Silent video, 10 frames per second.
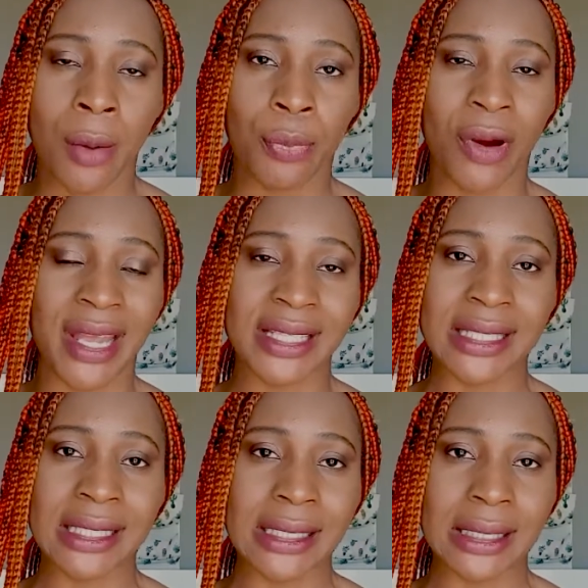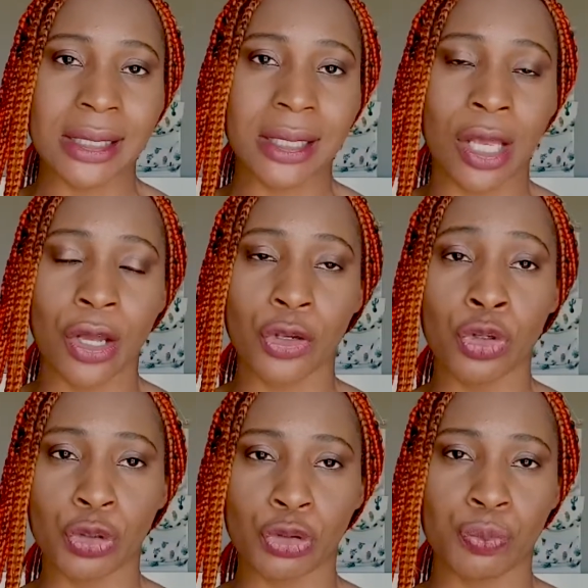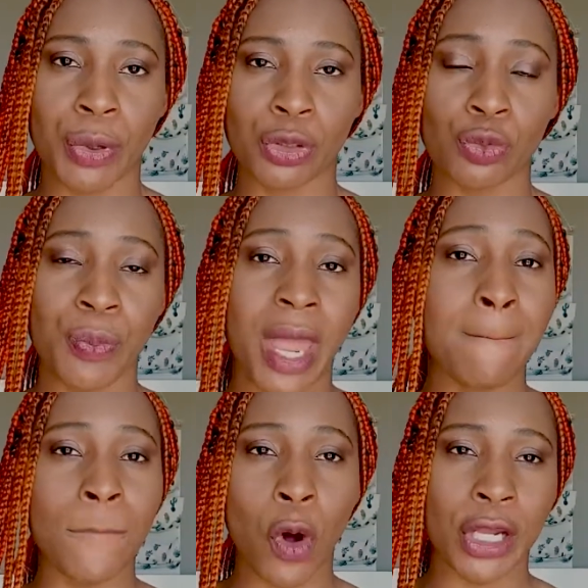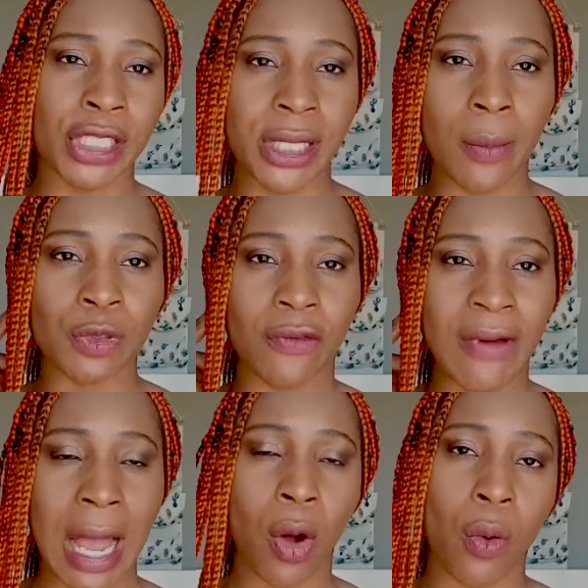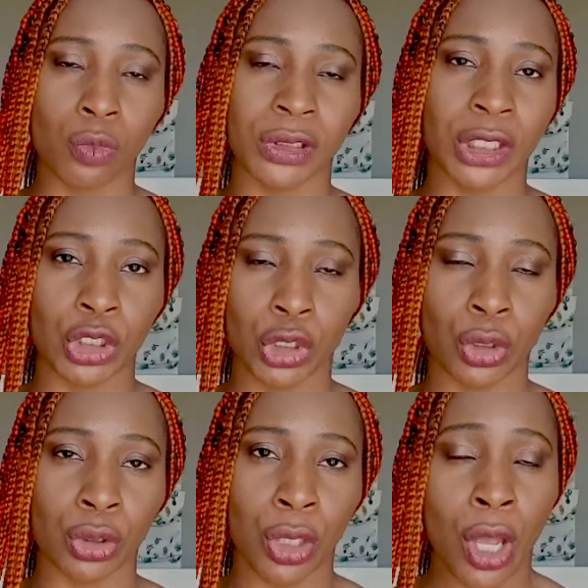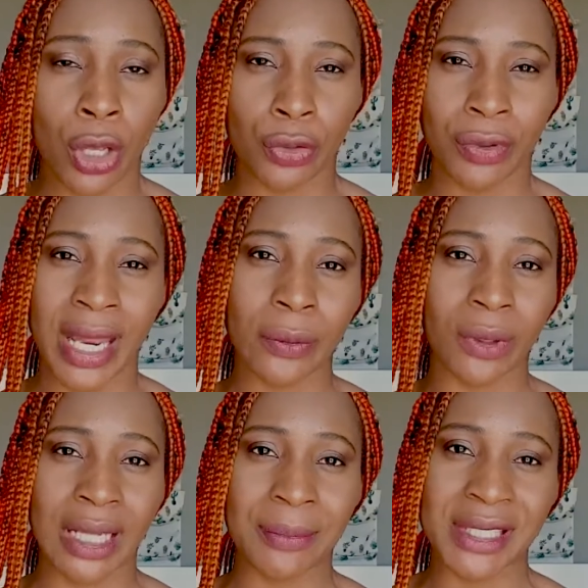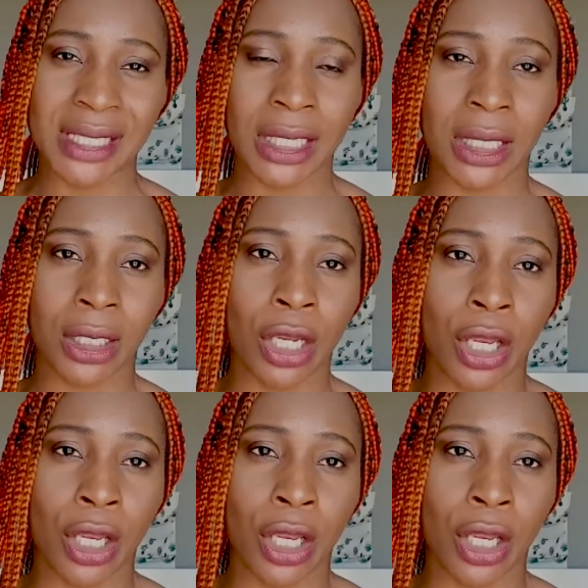prices uh, you should to pay more in terms of accommodation you get what i'm saying